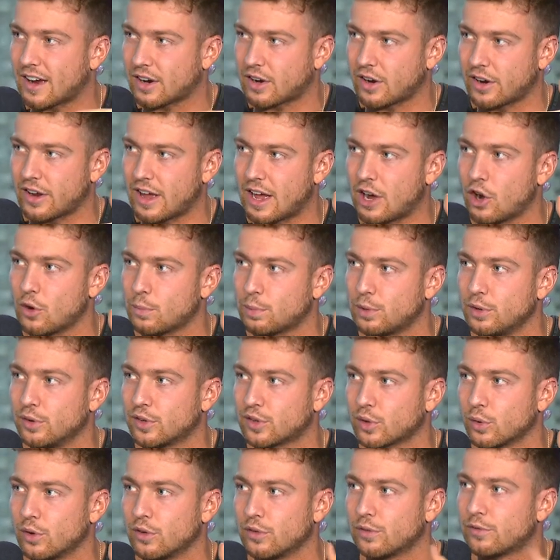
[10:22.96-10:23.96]
kind of help you
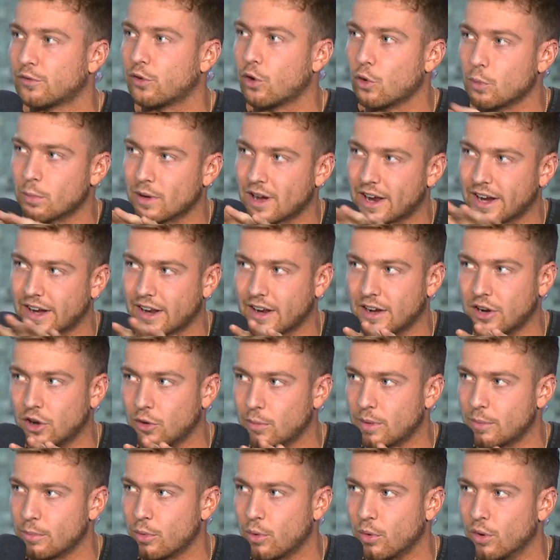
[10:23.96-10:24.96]
sort of formulate it a little
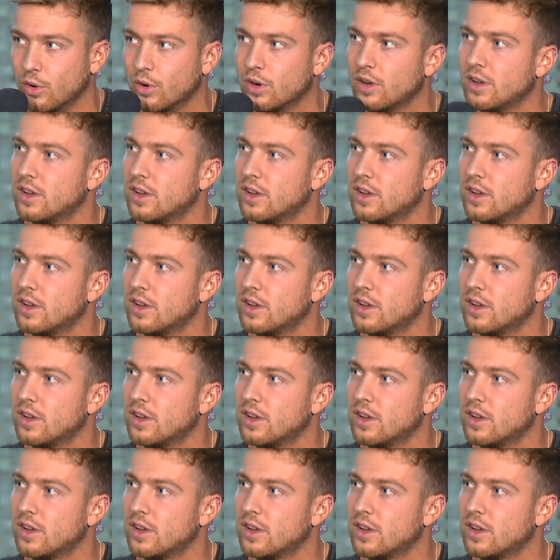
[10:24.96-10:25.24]
bit more?